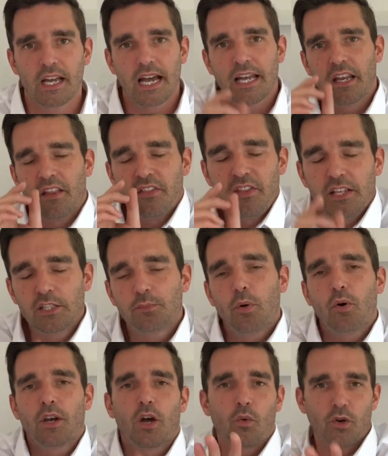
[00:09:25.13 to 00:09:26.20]
And at this
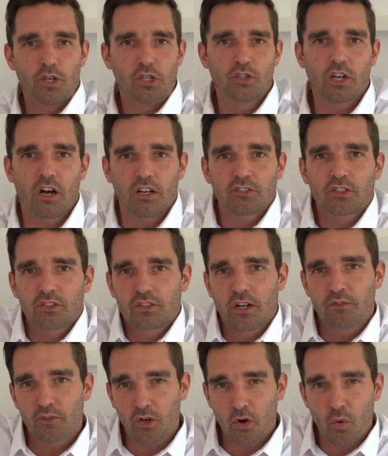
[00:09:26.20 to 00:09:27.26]
point, I want you to ask
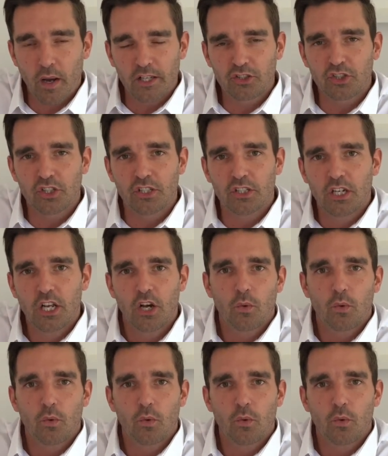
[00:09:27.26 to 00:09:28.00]
yourself the question,